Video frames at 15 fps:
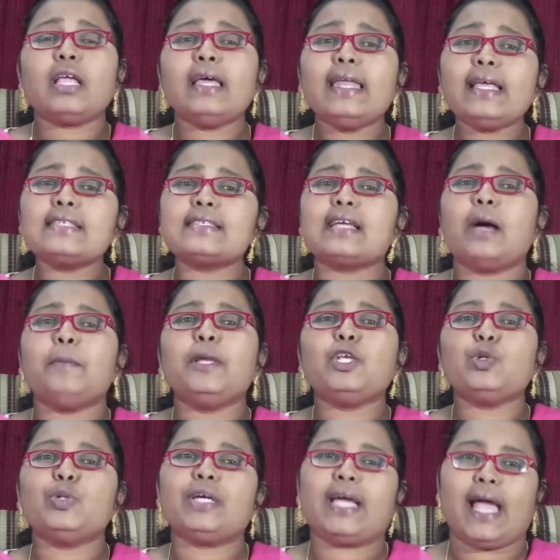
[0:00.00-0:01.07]
Next, coming
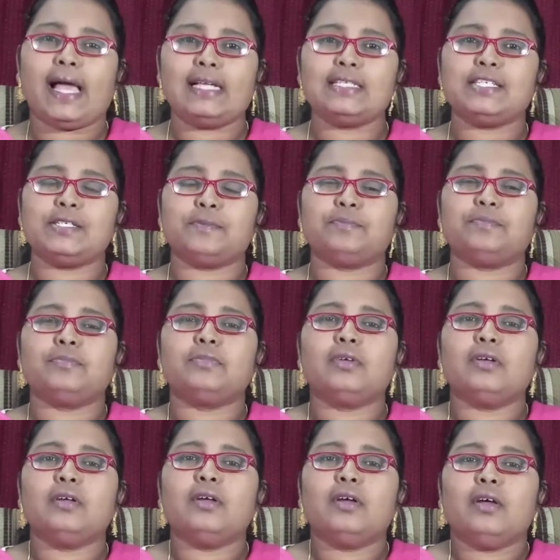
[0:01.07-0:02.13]
to the calcium.
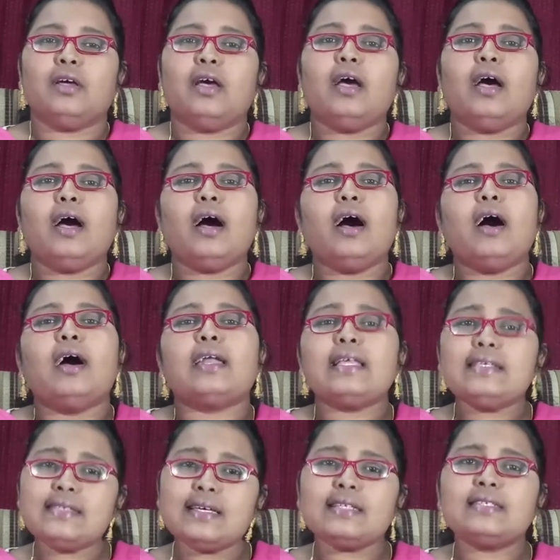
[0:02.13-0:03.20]

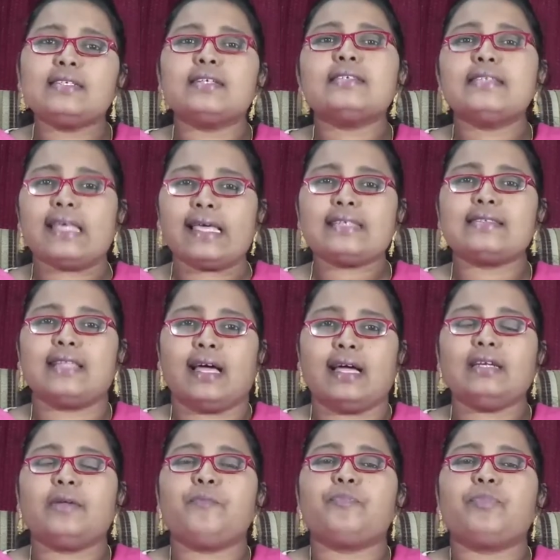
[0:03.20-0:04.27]
Research says that